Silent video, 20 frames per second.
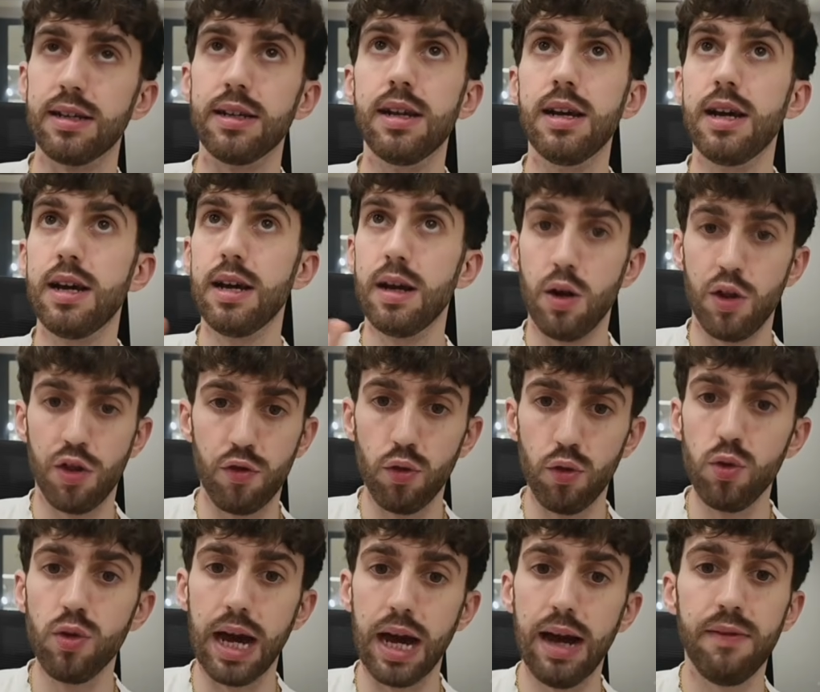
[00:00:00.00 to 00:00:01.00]
and
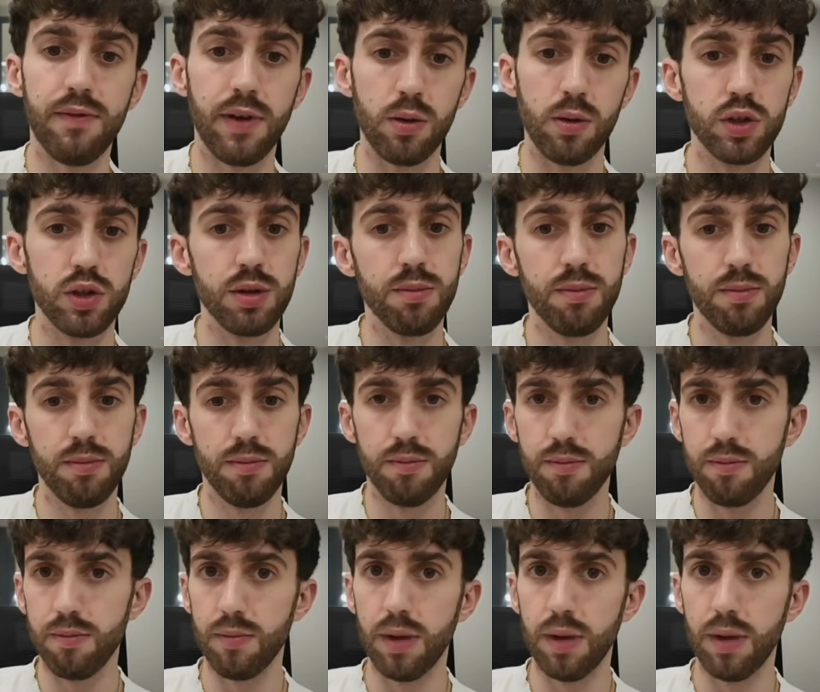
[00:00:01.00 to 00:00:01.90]
through that found some